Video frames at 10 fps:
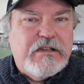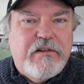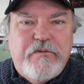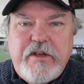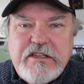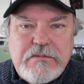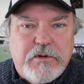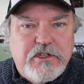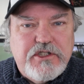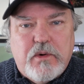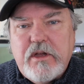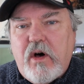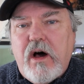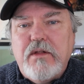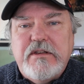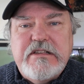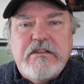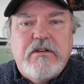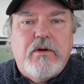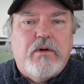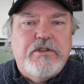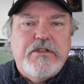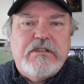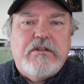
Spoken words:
on Facebook showing all these gorgeous,